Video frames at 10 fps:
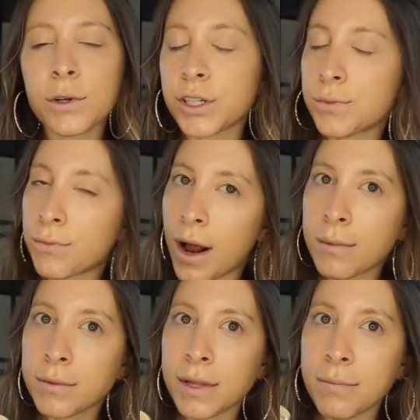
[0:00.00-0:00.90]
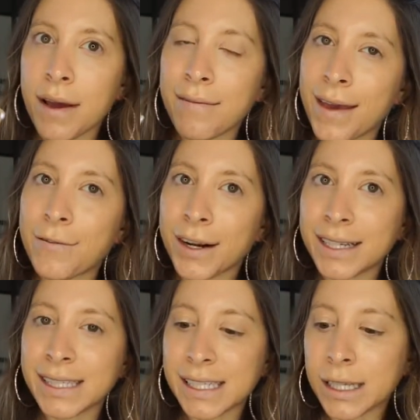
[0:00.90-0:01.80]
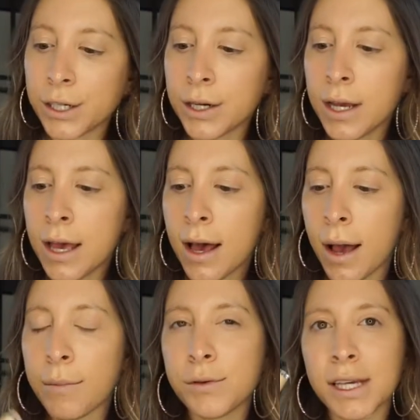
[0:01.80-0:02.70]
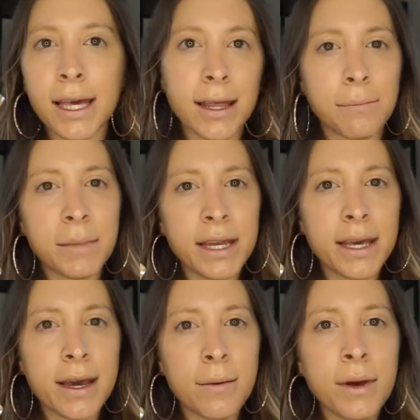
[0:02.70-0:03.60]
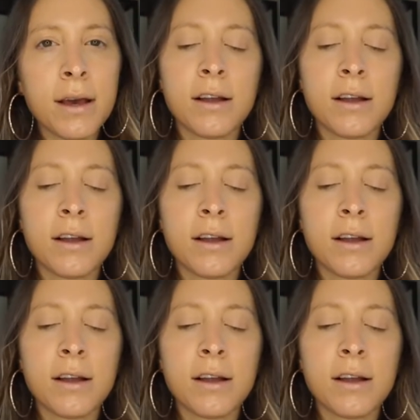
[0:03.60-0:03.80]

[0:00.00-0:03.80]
which is probably my favorite concealer. I'm using it in medium.